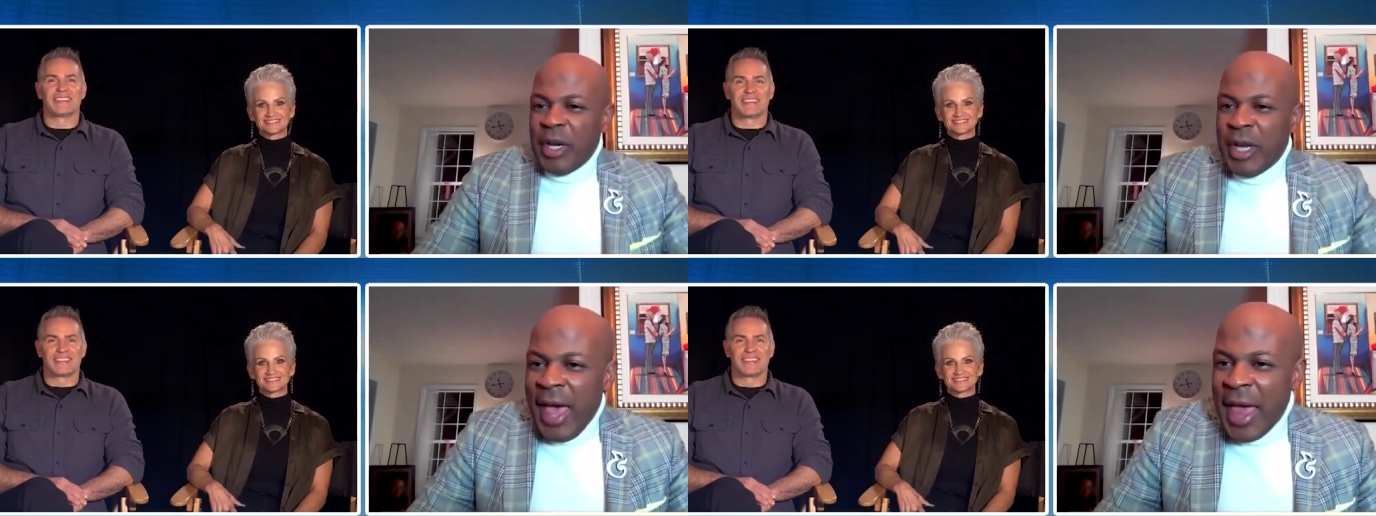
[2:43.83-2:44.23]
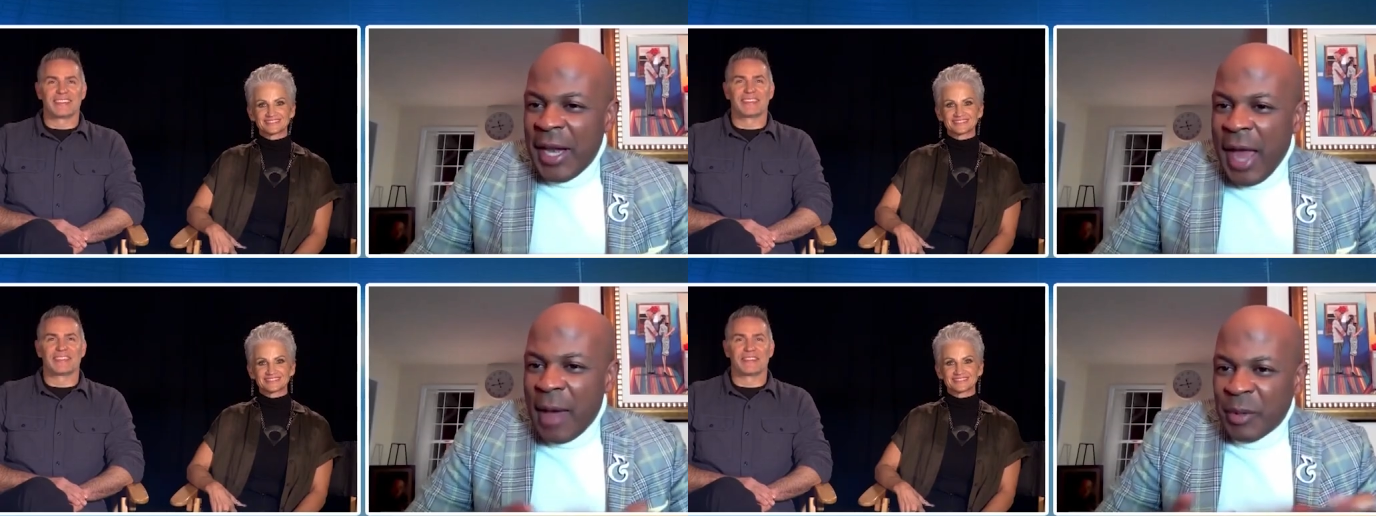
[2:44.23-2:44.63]
Speaker 1: Brenda, I
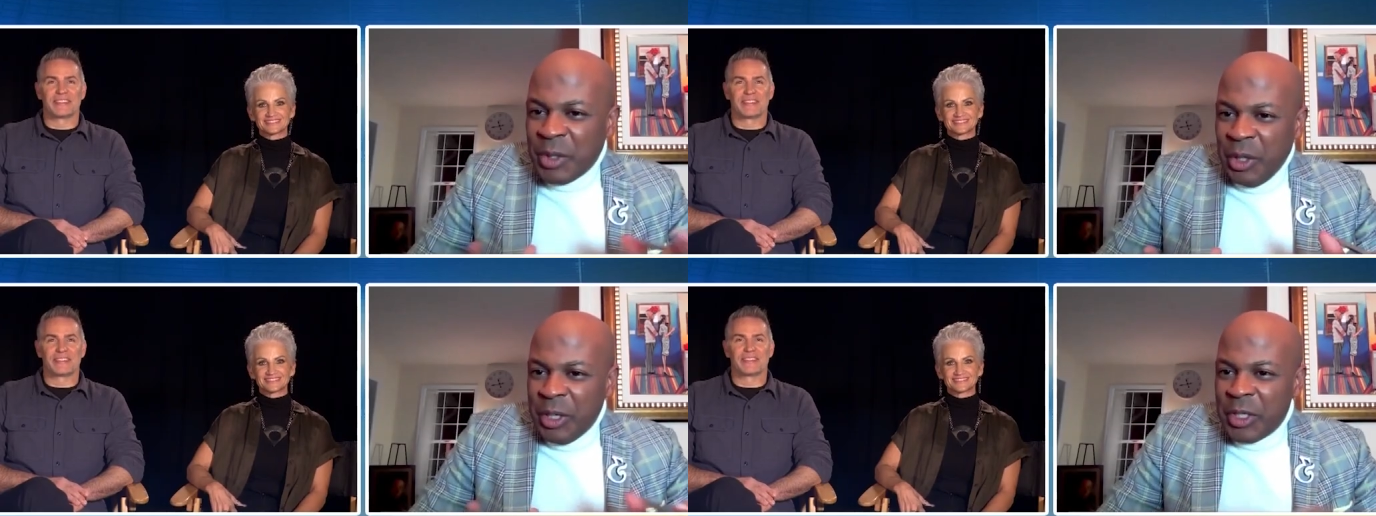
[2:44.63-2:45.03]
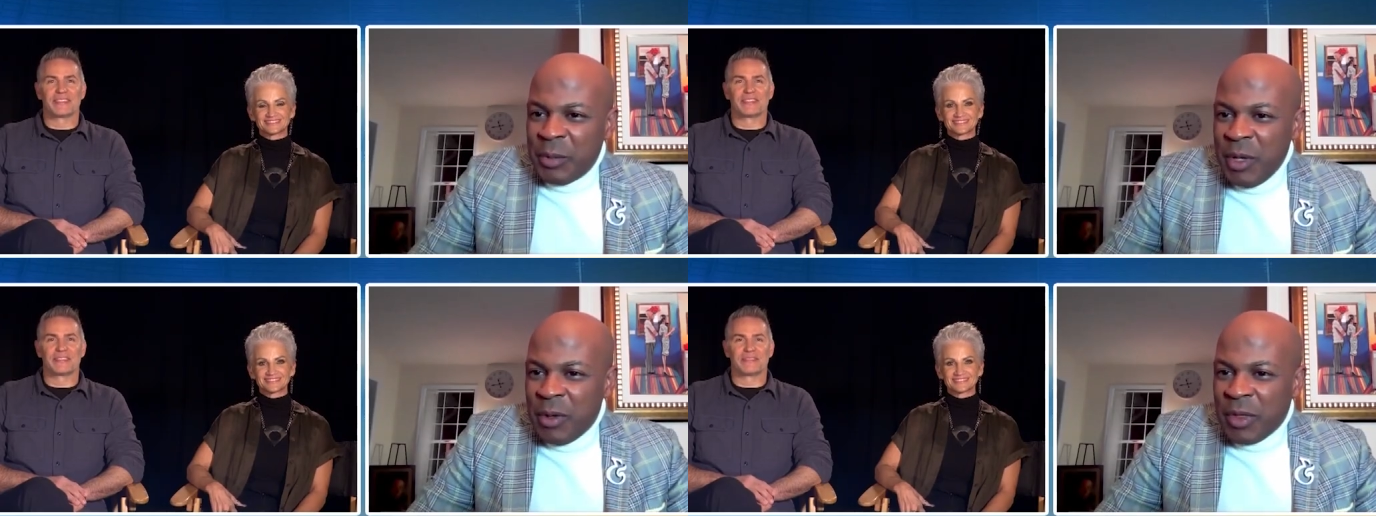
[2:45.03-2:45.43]
had an opportunity
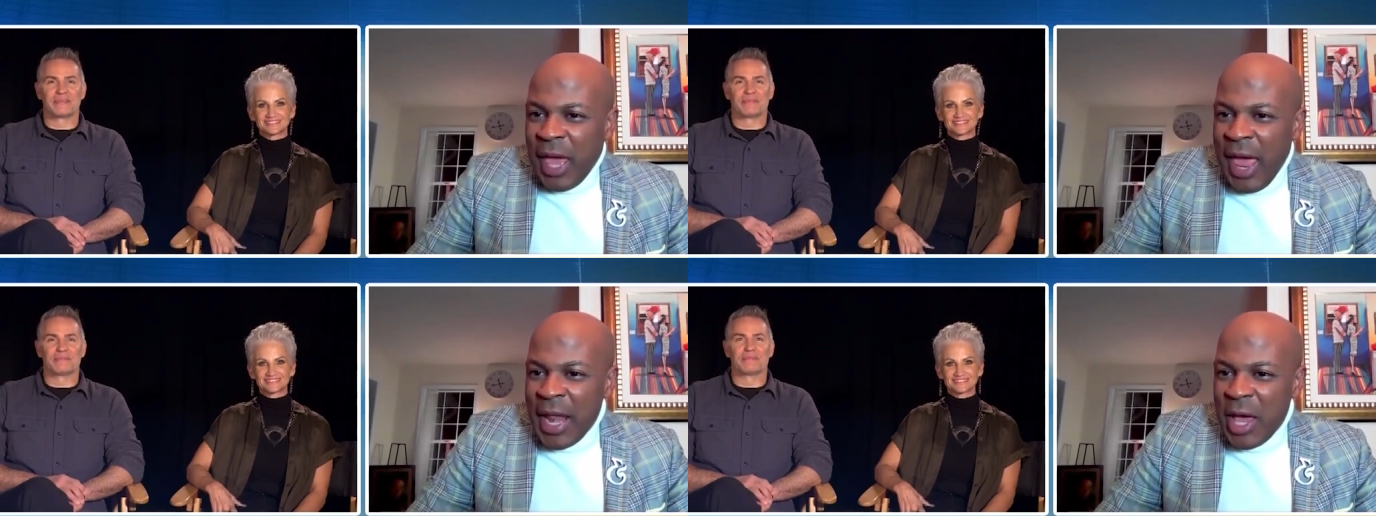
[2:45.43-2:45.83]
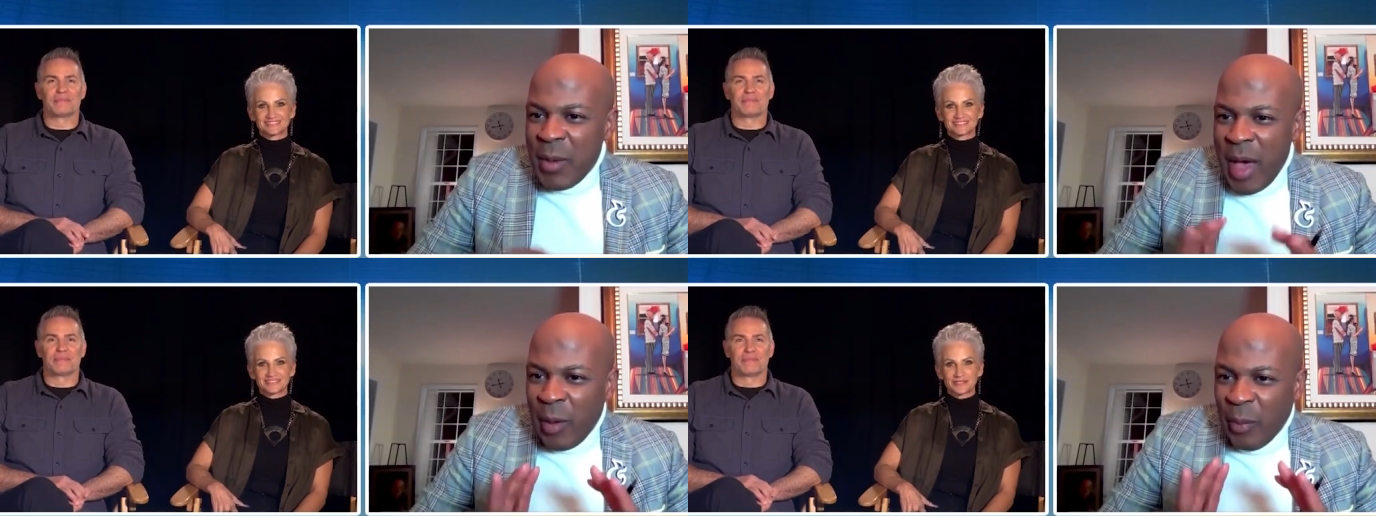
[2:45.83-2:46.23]
to speak with
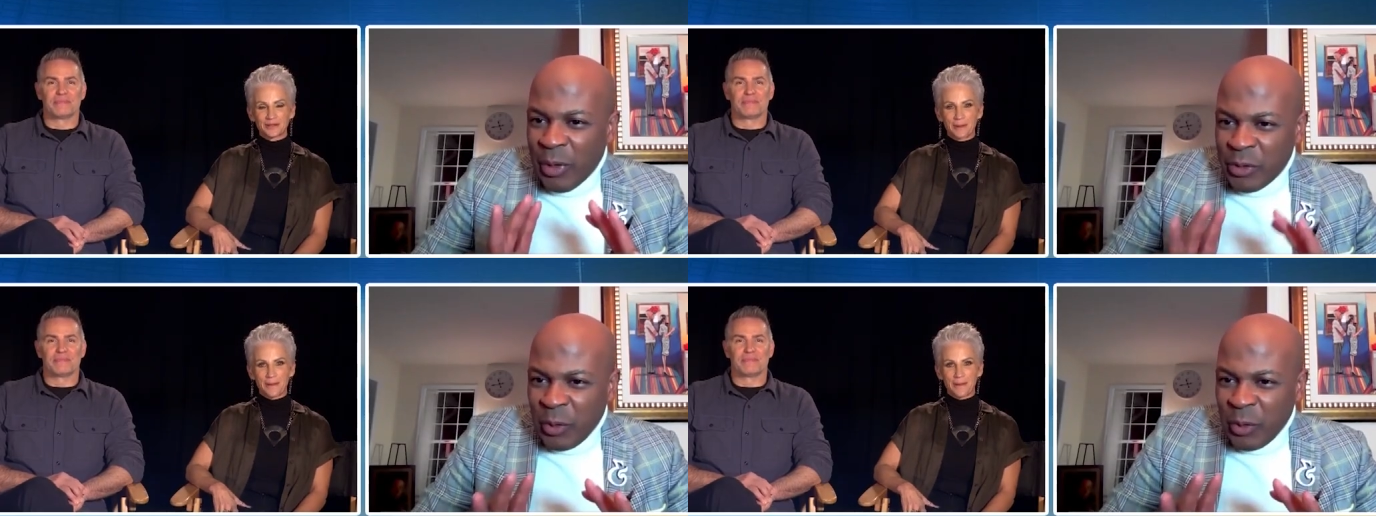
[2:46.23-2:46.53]
Anna about